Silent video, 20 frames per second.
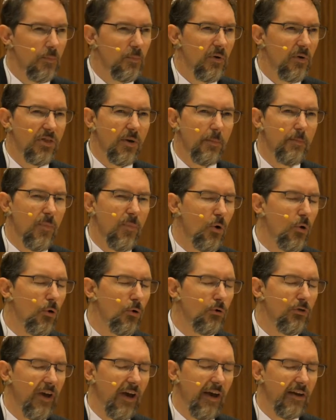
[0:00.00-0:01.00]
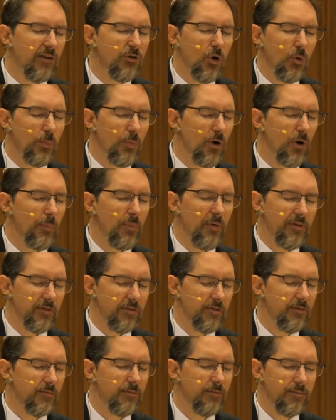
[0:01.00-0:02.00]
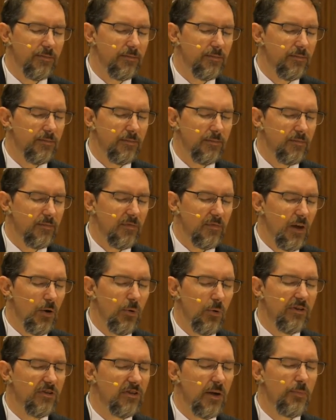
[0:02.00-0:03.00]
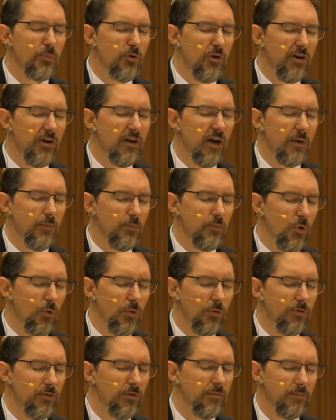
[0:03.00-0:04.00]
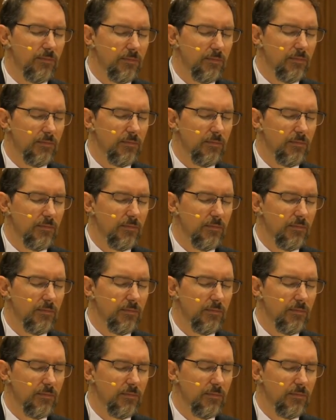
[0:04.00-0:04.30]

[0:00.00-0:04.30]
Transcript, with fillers: But the mold had no purpose. It was a pre done mold.